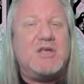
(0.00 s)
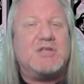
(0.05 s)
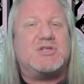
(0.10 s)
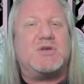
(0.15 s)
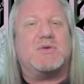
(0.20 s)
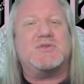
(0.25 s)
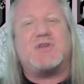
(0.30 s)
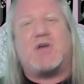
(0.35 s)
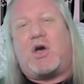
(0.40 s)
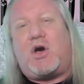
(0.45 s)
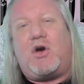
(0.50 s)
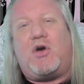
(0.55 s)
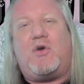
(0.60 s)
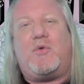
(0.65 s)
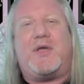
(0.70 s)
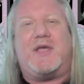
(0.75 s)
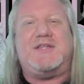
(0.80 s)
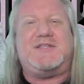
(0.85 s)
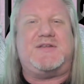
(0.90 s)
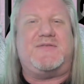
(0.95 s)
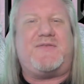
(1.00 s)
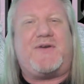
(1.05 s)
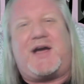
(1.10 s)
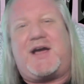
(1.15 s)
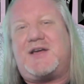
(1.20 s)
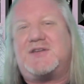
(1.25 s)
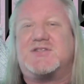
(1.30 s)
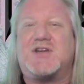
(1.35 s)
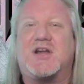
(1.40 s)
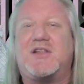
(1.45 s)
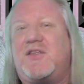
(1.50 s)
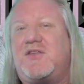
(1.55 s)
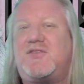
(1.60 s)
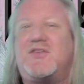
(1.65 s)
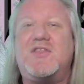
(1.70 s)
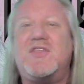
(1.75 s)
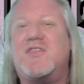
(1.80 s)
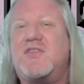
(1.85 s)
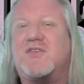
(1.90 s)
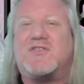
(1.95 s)
So as always, if I start
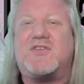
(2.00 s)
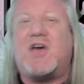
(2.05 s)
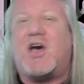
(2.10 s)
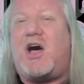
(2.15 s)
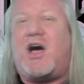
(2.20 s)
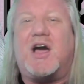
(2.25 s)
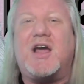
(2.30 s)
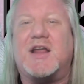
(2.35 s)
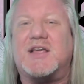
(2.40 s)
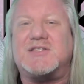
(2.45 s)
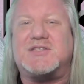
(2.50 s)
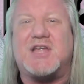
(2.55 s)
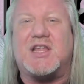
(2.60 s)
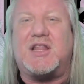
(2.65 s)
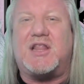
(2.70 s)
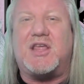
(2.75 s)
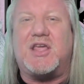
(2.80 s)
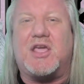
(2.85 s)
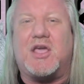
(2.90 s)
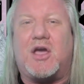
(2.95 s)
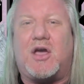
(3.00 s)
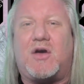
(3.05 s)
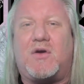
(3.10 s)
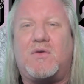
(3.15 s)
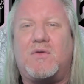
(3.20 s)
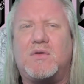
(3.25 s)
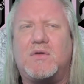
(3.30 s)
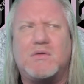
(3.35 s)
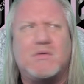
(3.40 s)
listening to the song and I suddenly go,